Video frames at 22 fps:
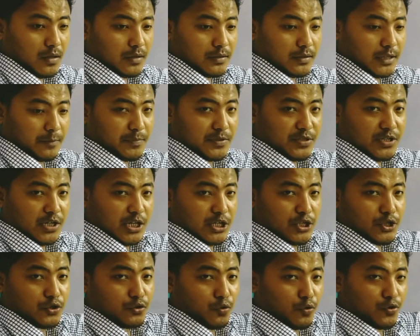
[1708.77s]
that means there
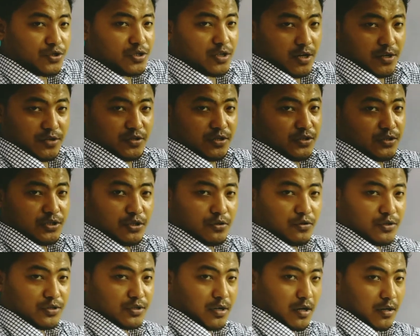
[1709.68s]
is no charge,
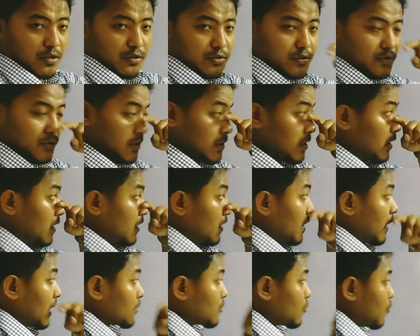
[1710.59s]
zero charge,
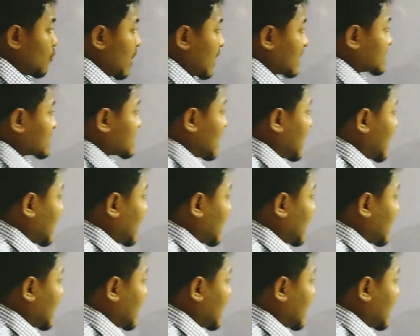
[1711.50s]
and once I